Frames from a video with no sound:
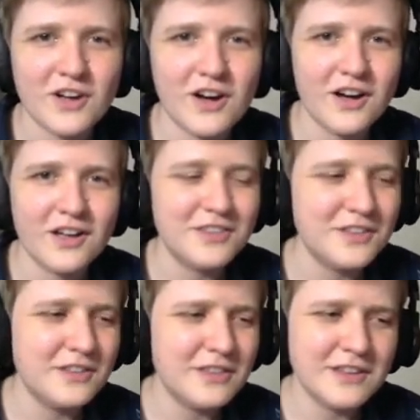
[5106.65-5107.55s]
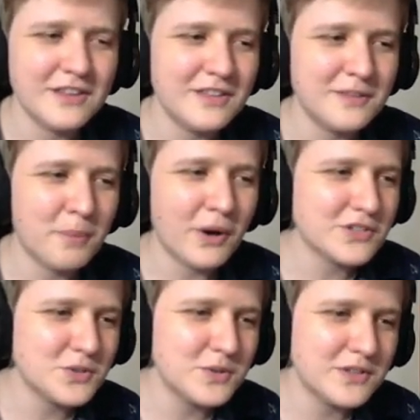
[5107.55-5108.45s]
Uh, the part
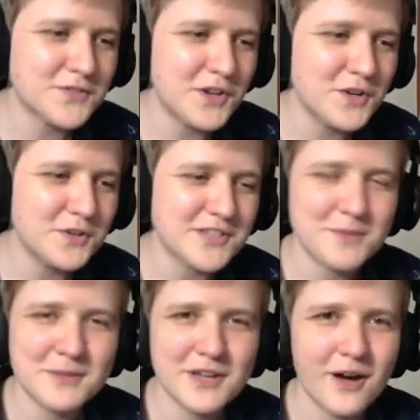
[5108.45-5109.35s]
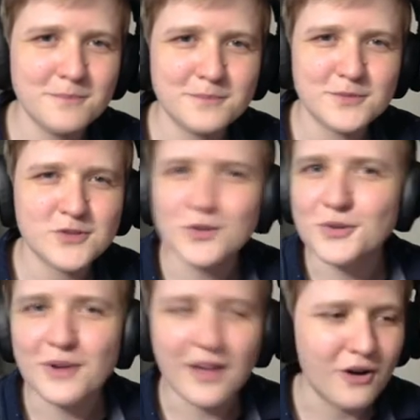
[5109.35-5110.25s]
two of this video is going to be up
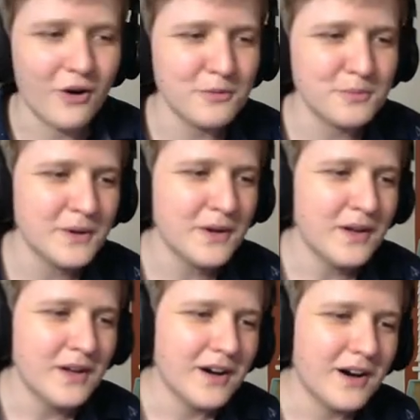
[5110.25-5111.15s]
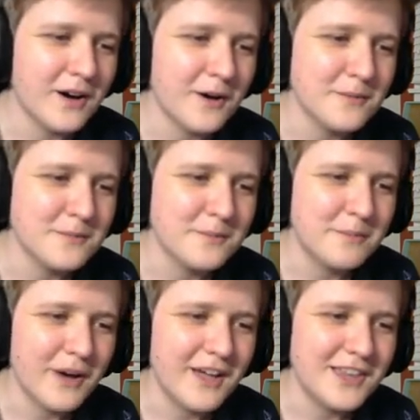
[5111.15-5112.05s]
soon, I hope. Um,
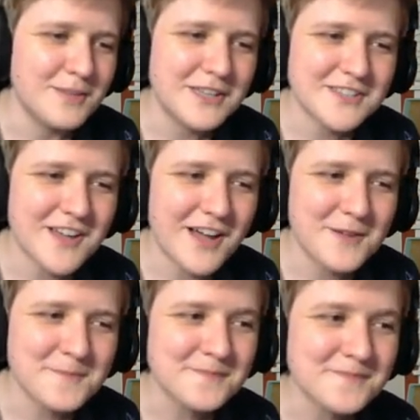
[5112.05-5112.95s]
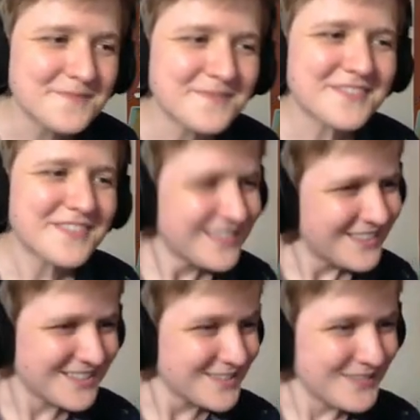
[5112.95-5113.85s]
but in the meantime,
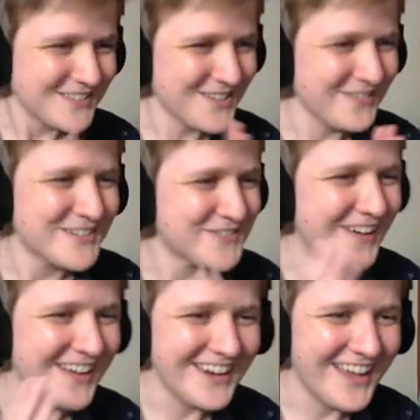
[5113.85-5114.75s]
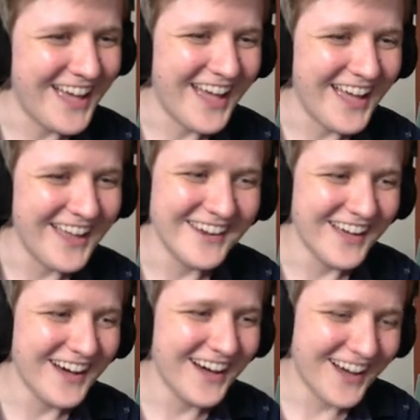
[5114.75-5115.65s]
this has been so much fun, and
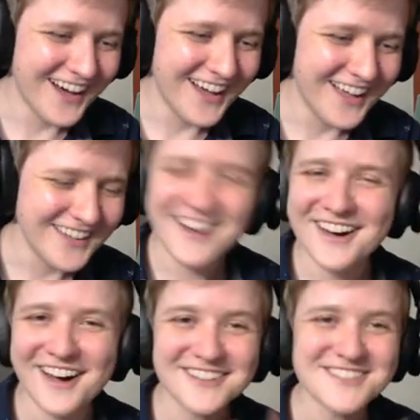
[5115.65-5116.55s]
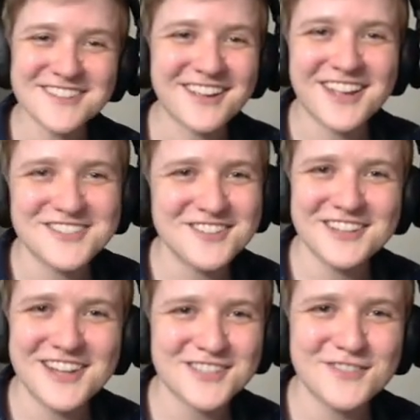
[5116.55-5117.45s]
uh, yeah, I'll just I'll catch you in the
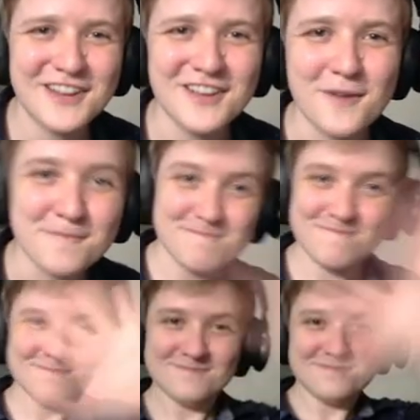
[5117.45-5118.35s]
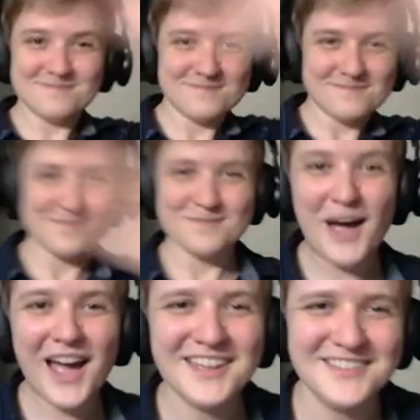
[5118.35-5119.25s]
next video.
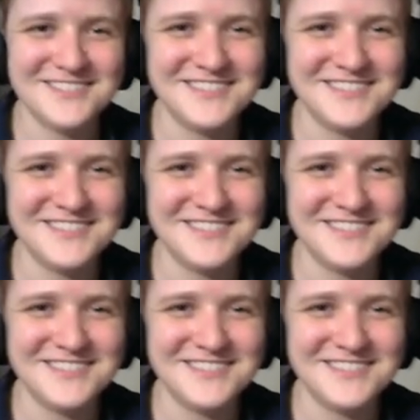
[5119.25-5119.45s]
Bye.